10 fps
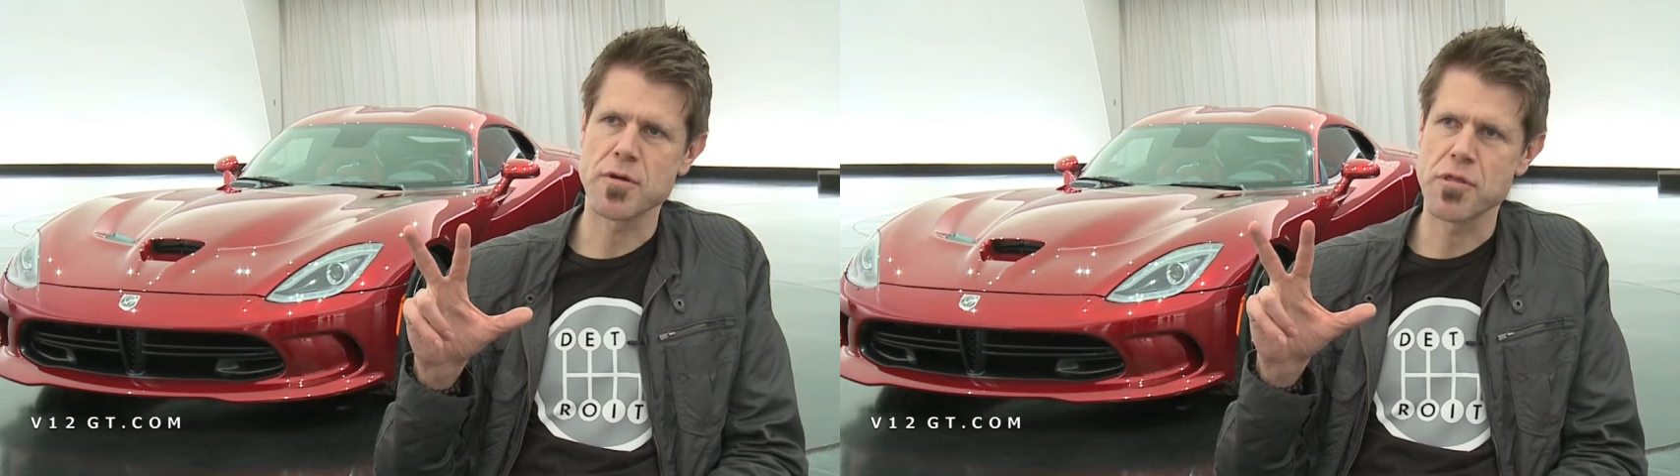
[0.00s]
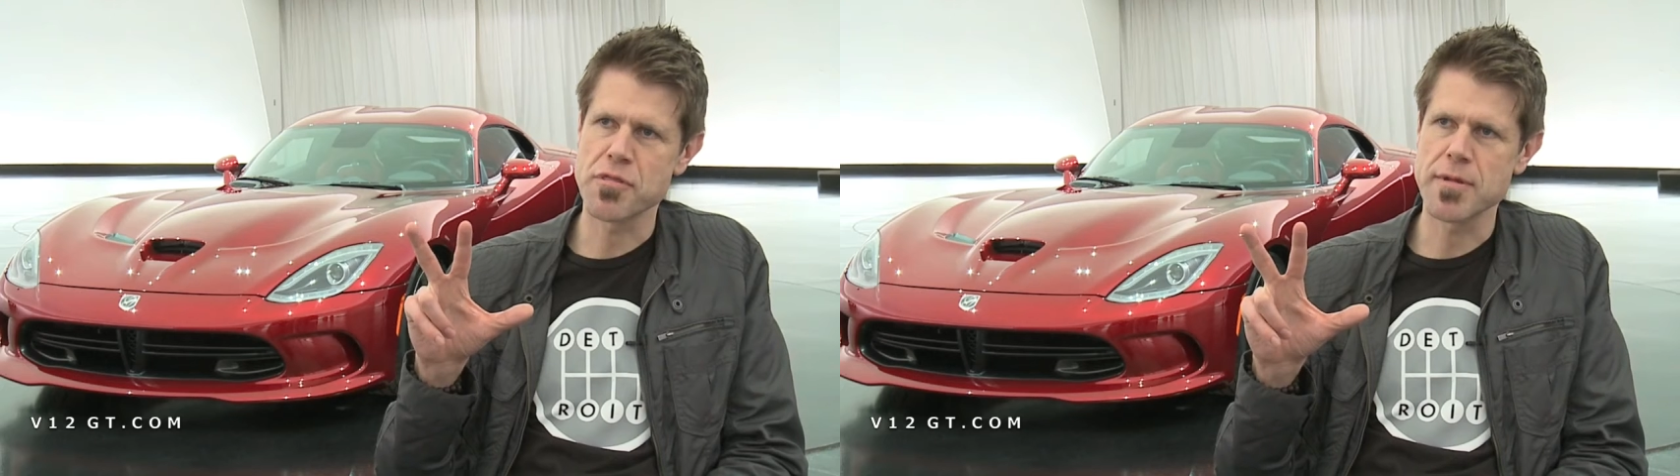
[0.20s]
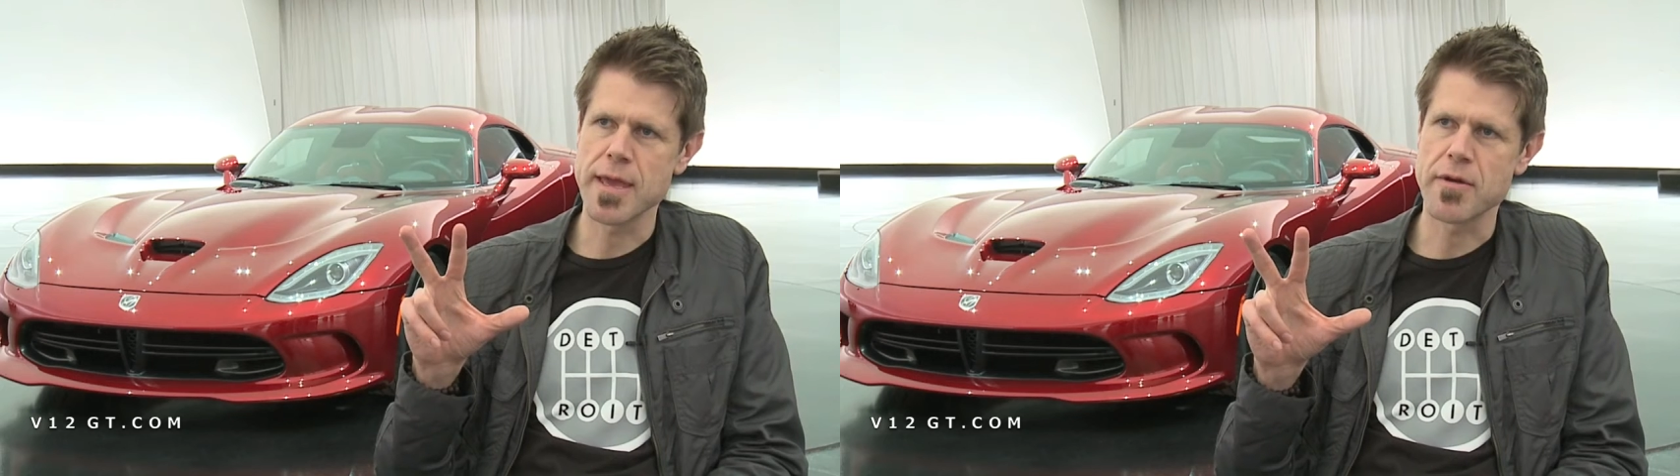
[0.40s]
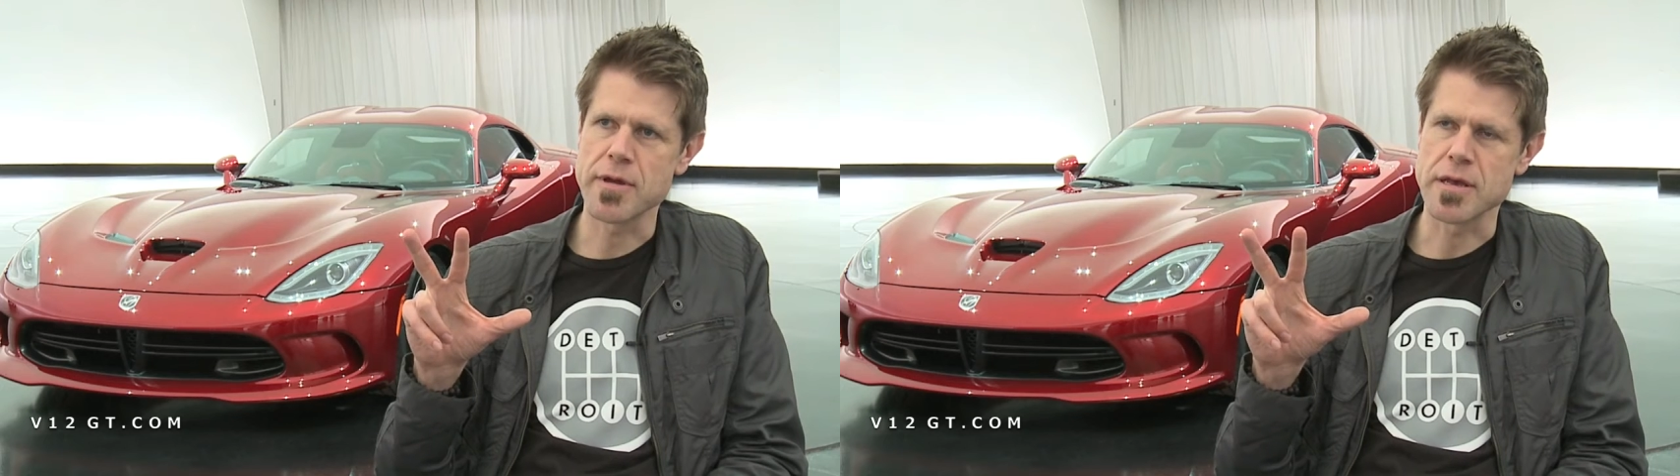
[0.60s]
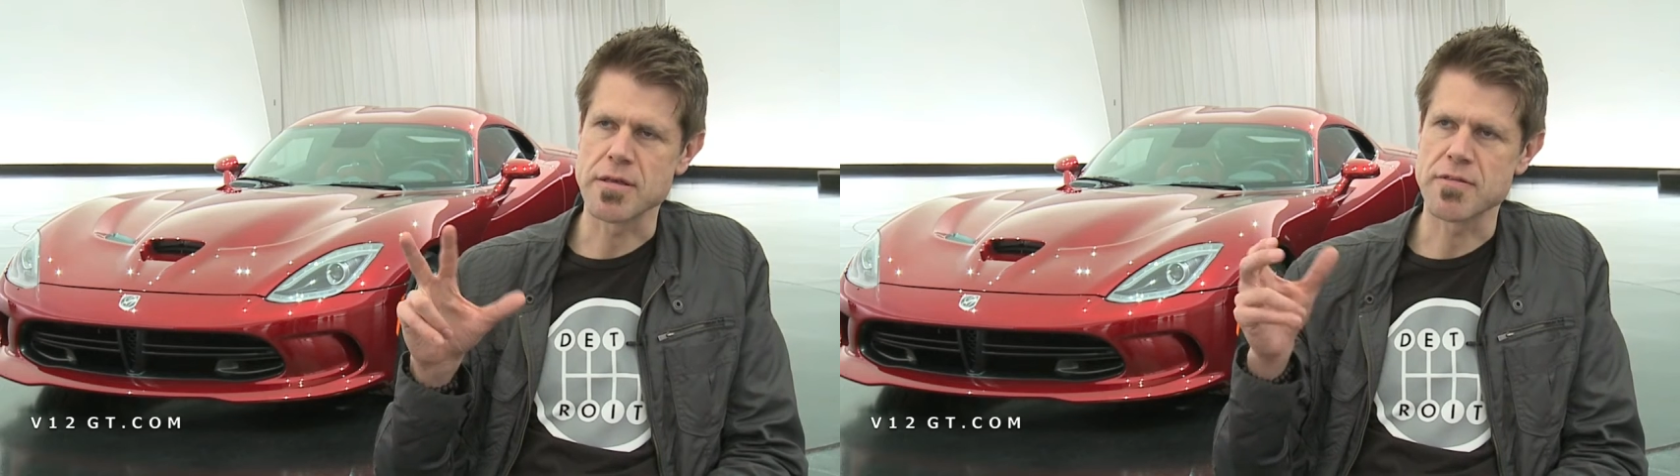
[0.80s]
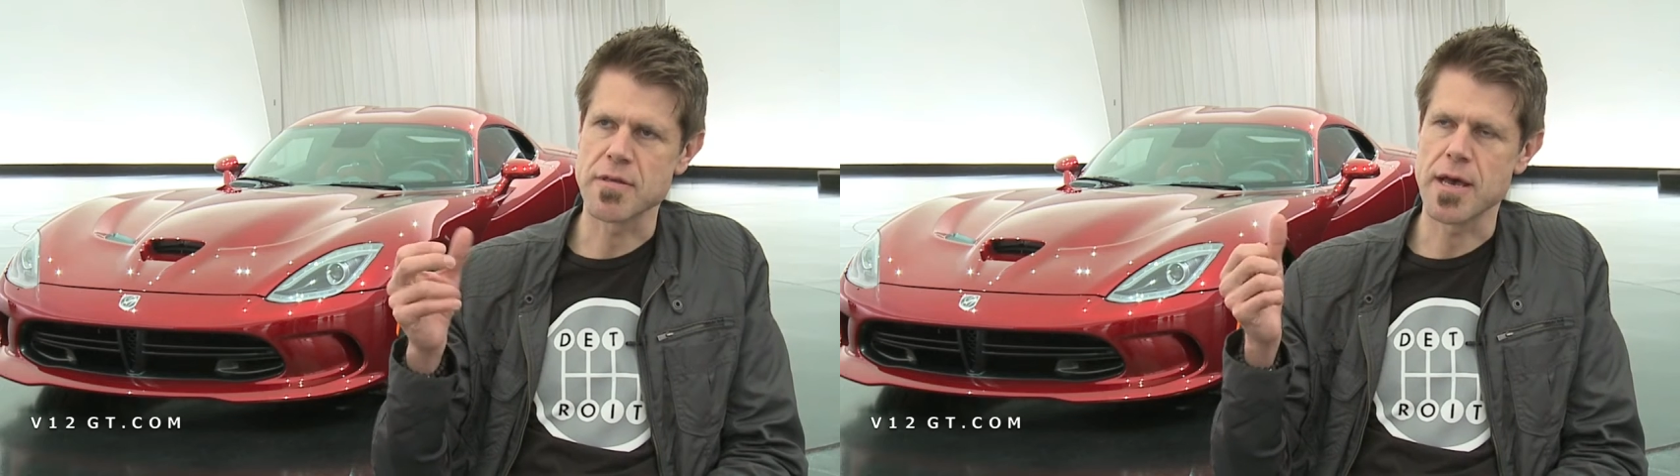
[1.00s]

on three areas,